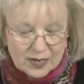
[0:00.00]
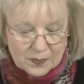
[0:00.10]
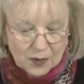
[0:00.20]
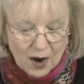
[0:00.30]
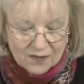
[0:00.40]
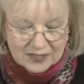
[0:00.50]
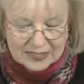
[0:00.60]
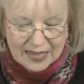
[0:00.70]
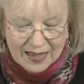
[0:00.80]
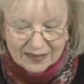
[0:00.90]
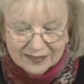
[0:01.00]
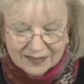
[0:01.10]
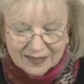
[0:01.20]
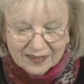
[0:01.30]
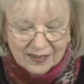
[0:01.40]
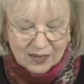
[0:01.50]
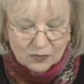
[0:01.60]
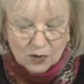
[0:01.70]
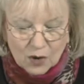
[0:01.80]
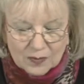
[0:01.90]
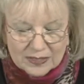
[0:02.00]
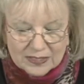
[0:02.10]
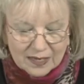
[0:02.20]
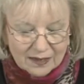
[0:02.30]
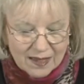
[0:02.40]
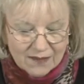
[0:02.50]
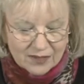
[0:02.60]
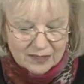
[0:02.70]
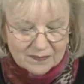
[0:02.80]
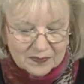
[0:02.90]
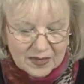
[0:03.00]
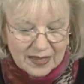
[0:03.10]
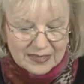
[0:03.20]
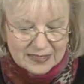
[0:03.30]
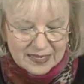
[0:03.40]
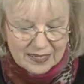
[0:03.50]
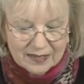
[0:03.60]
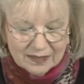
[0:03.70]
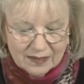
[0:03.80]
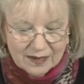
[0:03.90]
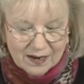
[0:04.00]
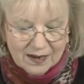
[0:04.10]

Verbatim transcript: He prophesied in Romans 11 and 10,